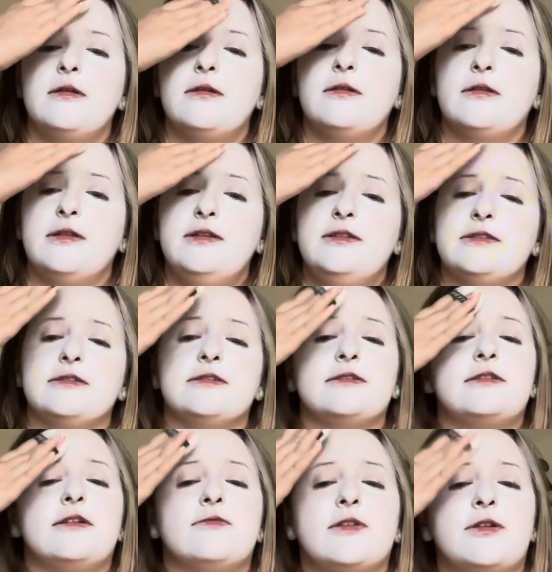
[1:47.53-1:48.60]
This is the
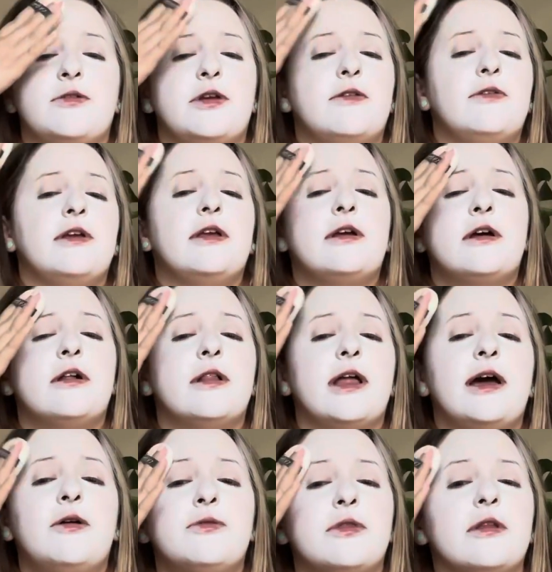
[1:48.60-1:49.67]
stuff that'll give you
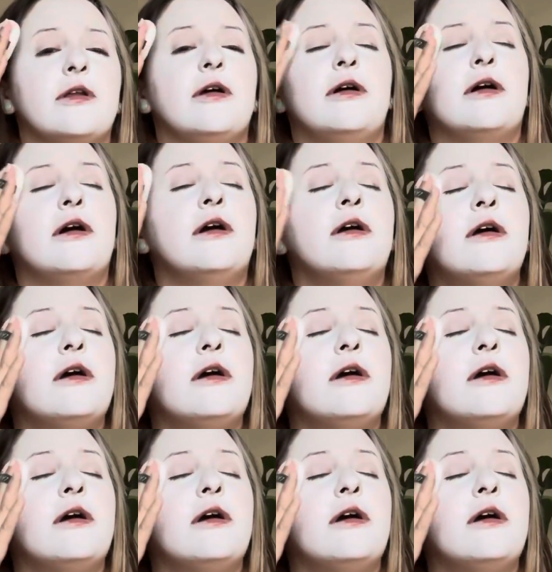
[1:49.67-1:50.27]
clown lung.